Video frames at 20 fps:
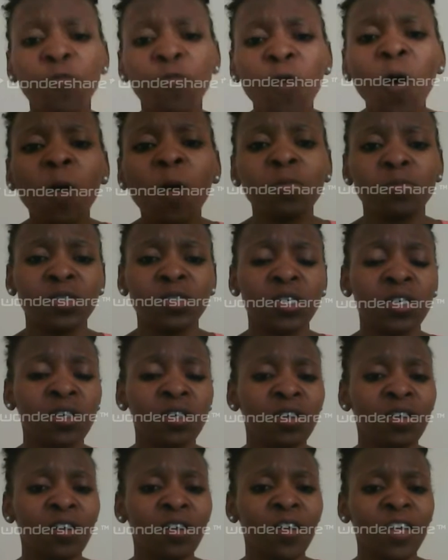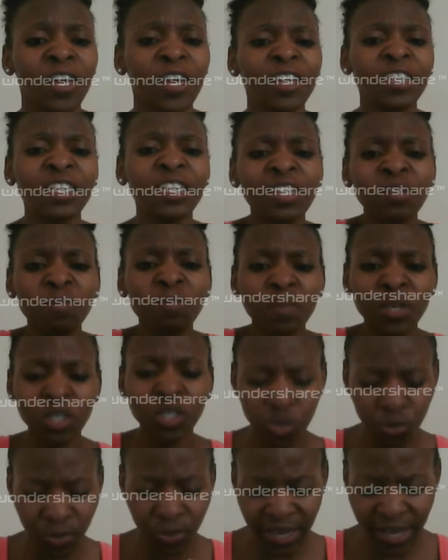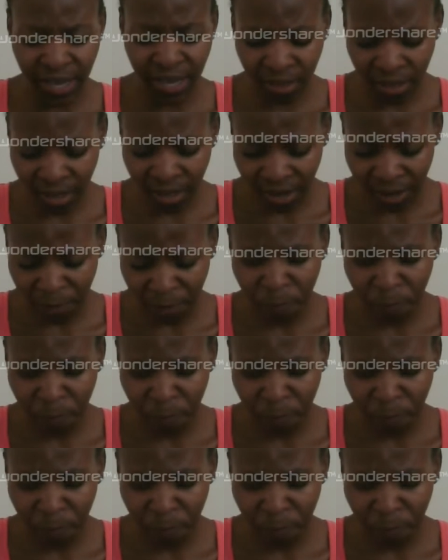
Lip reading: formed. He knit me together